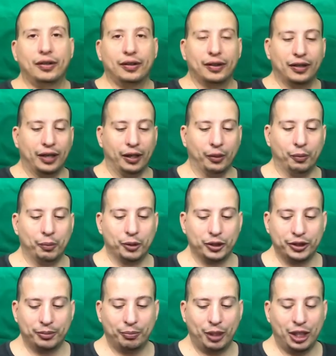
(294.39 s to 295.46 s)
I will put
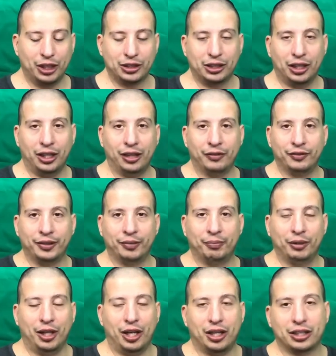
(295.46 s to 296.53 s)
the box of the
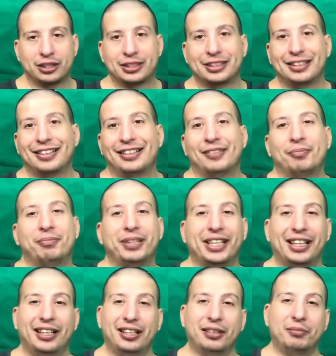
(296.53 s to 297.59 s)
blocks
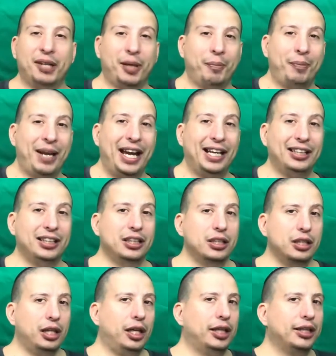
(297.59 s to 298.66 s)
behind my back,
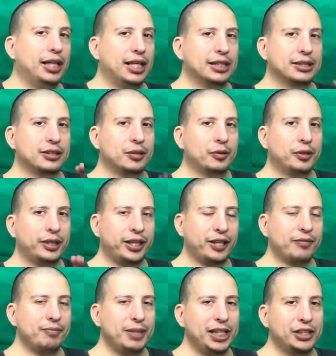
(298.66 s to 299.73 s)
and ask, give
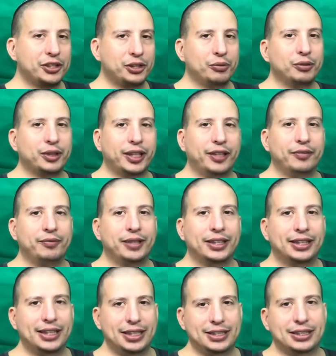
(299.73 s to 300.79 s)
me, and she will give me
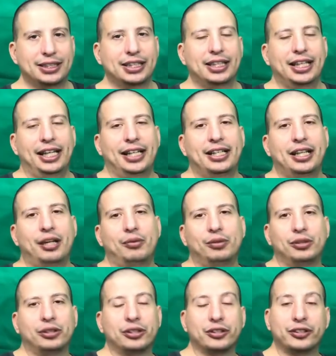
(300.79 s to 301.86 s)
this, and I will
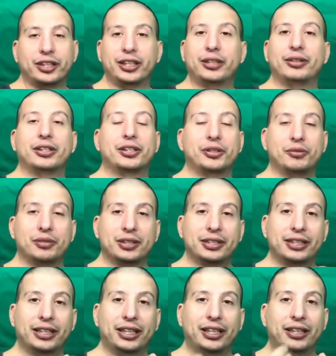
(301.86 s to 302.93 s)
continue, and she will
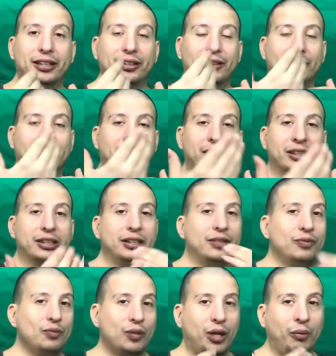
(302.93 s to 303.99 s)
say,
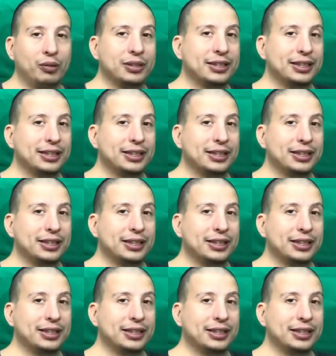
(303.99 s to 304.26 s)
I will see